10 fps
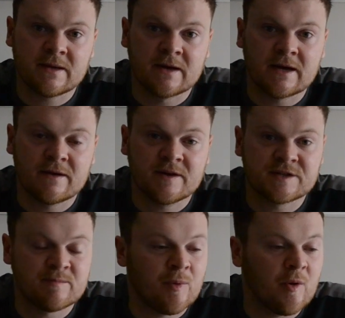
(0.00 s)
I think it's
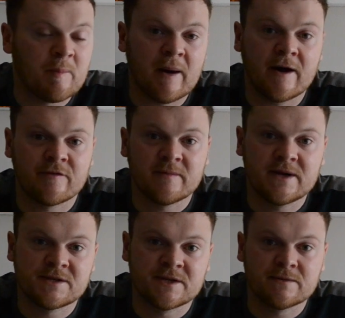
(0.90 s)
an important part for
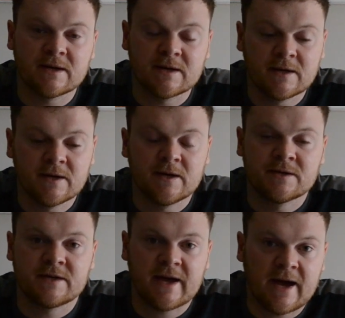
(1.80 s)
me
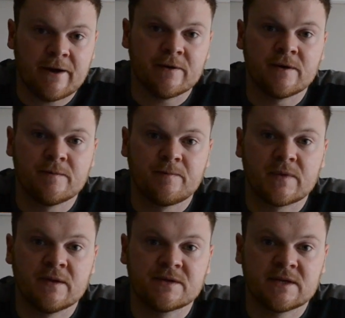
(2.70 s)
to get out
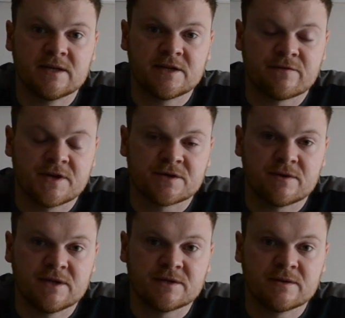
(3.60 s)
and see these
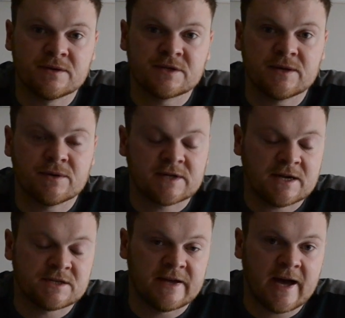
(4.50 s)
fisheries and see what's
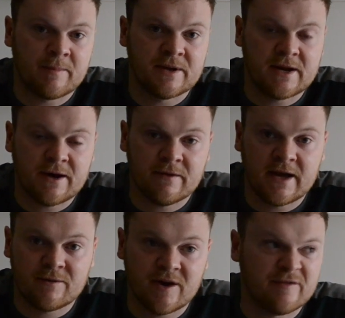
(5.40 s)
actually happening out
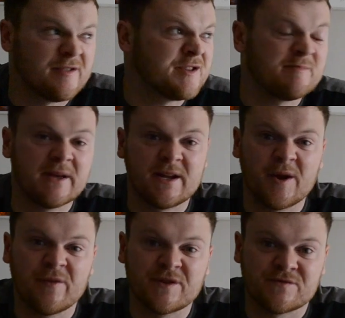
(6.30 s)
there, rather than just being in an
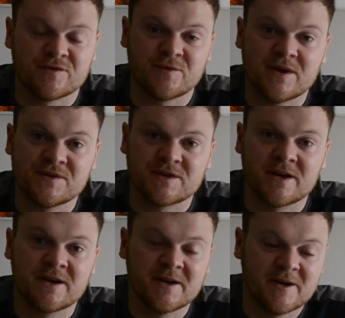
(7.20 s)
office through the winter.